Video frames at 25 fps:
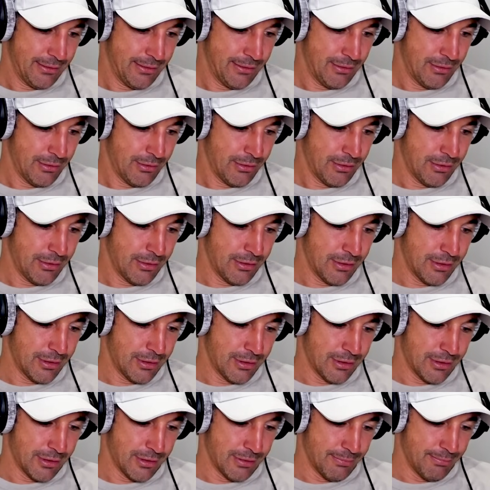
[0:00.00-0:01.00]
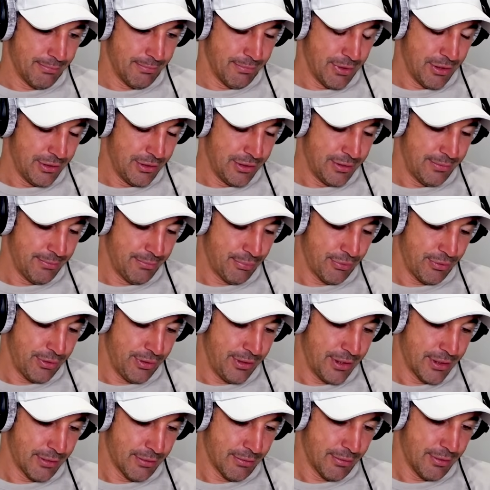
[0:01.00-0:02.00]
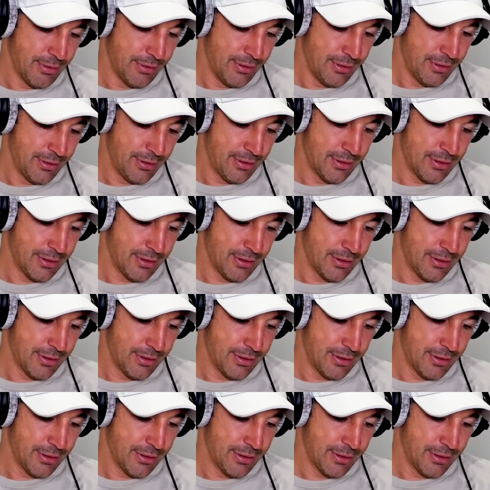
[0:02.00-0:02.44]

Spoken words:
Oh, you know what?